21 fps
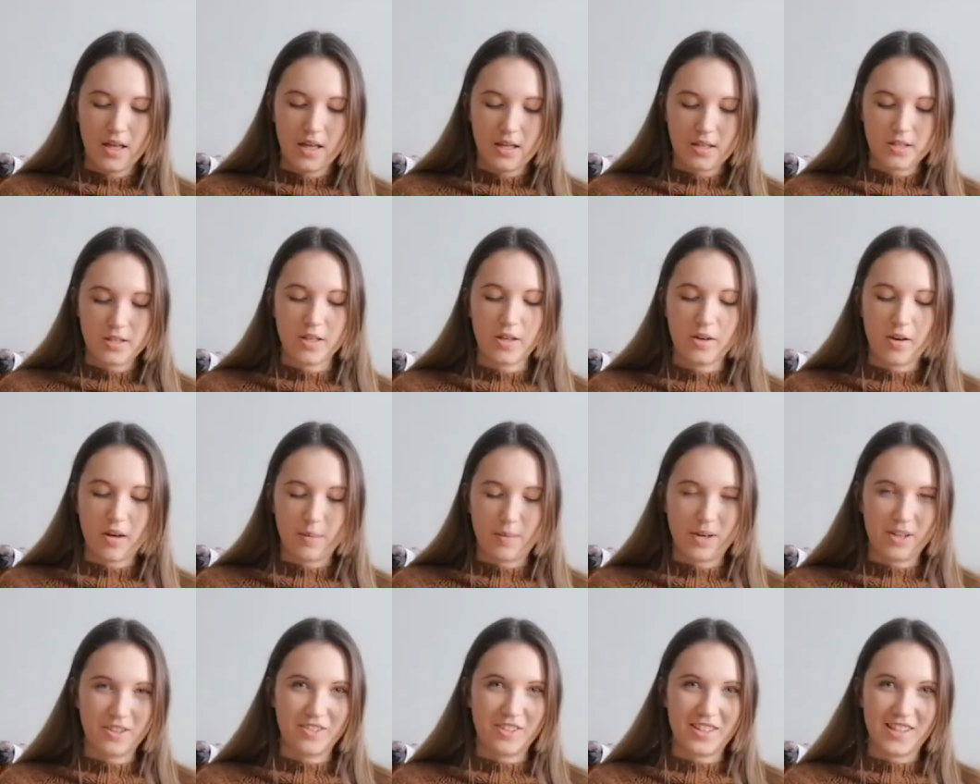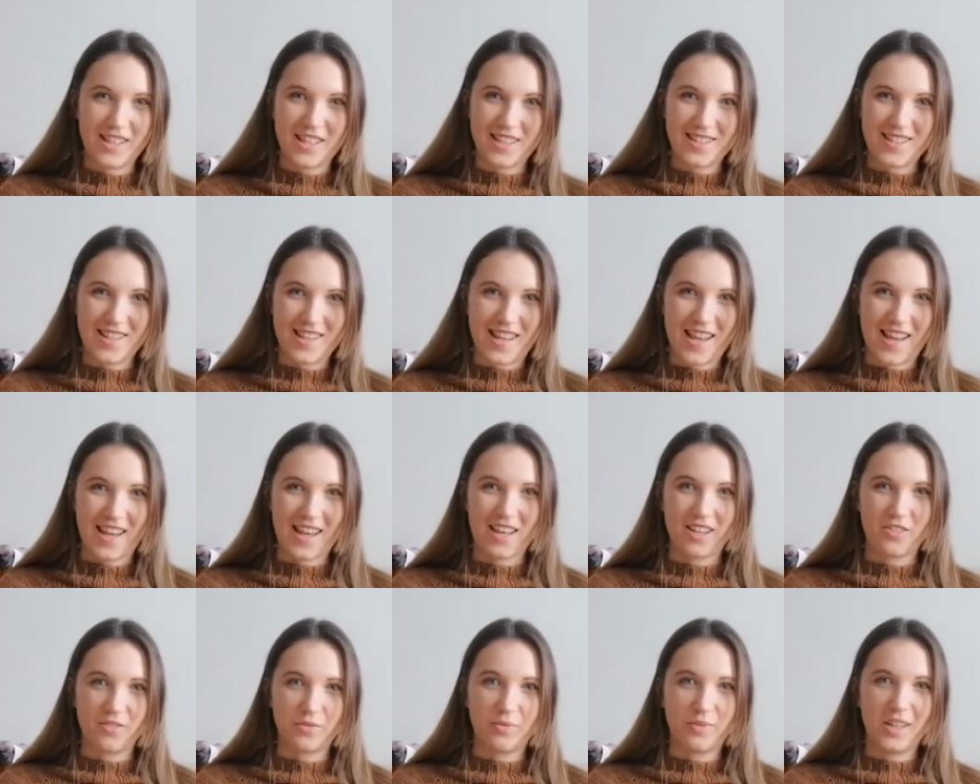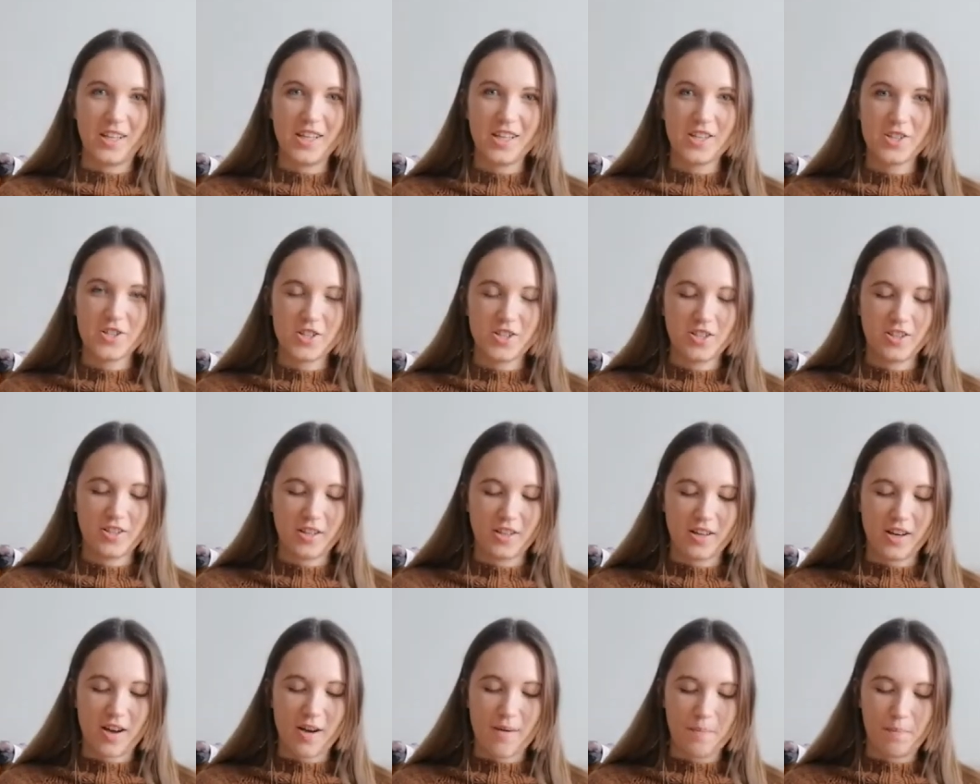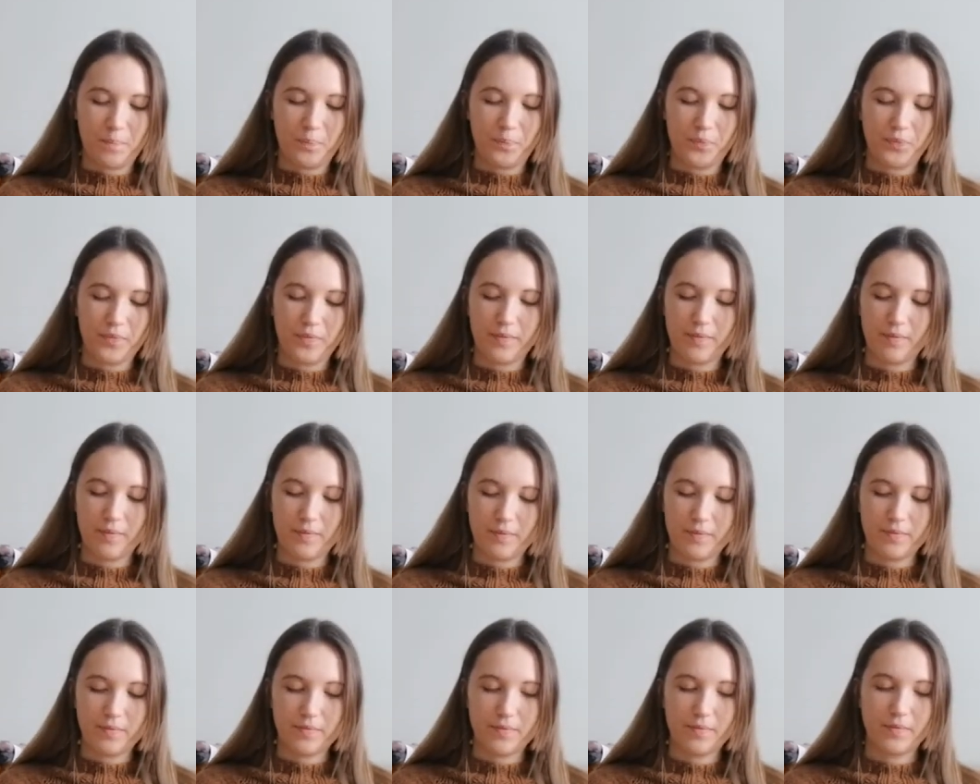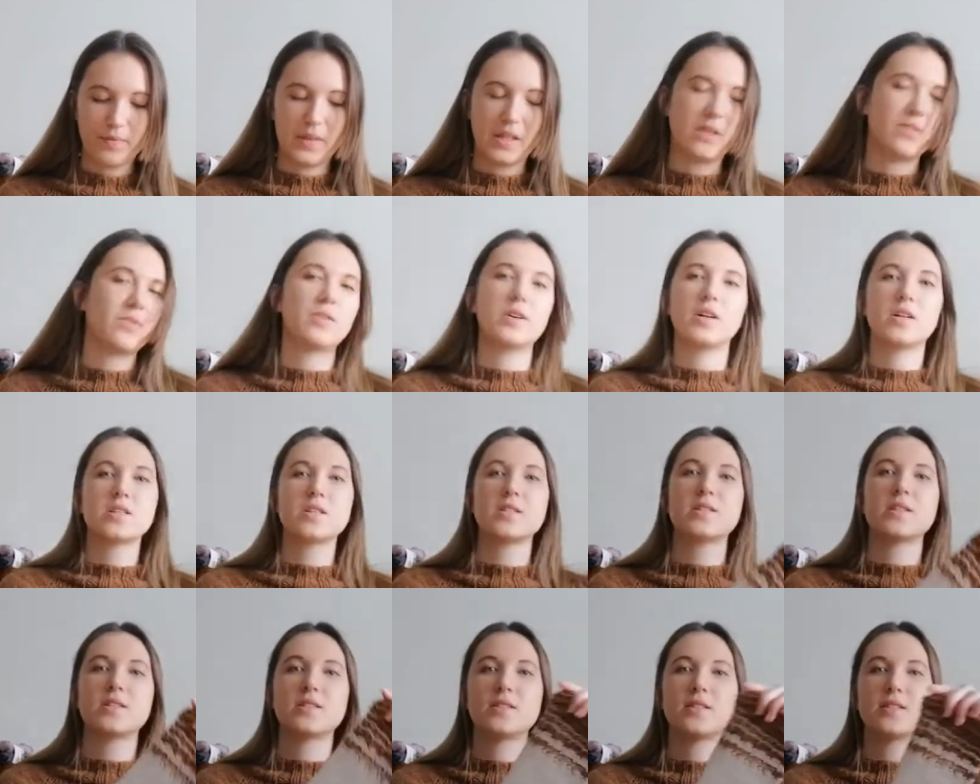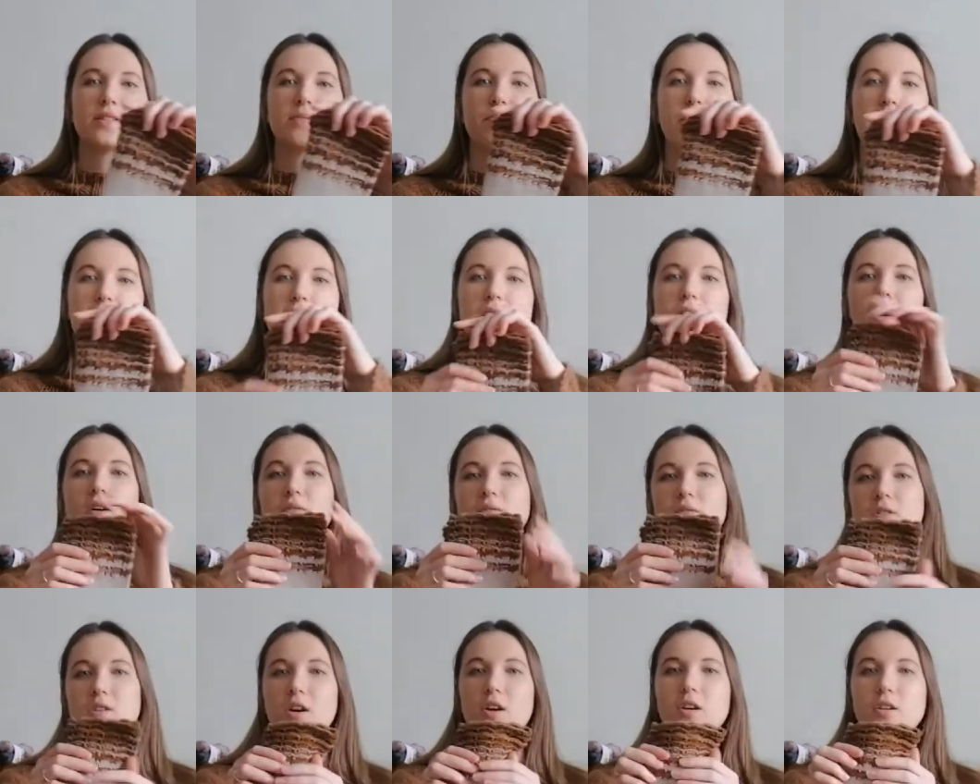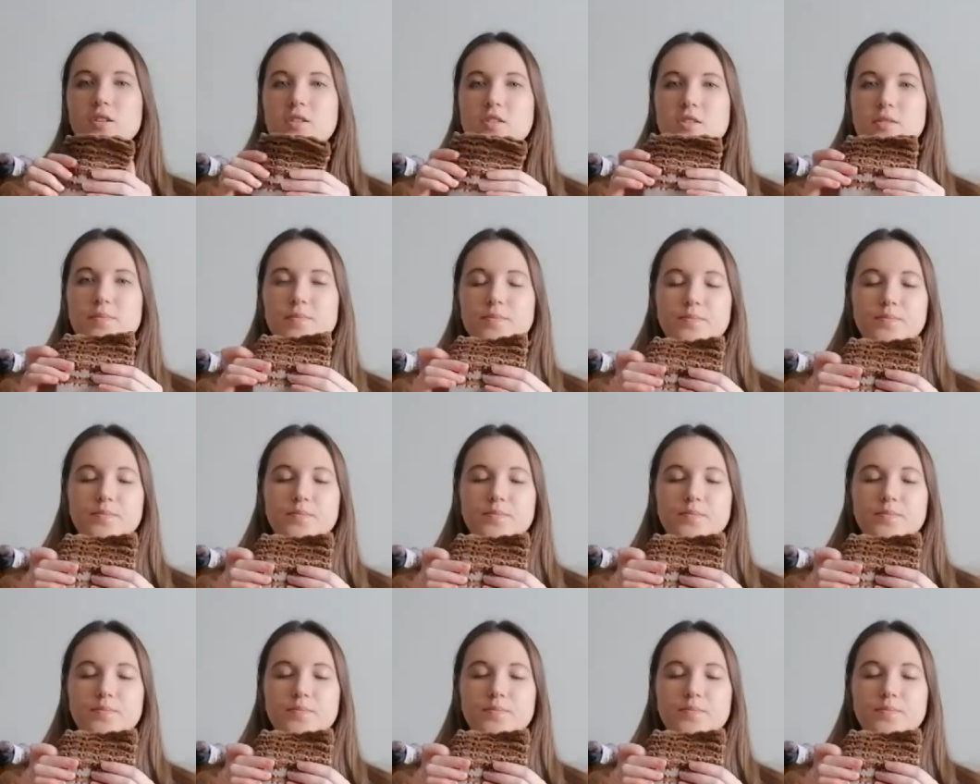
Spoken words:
so about the things that I have finished, the first is this pair of socks.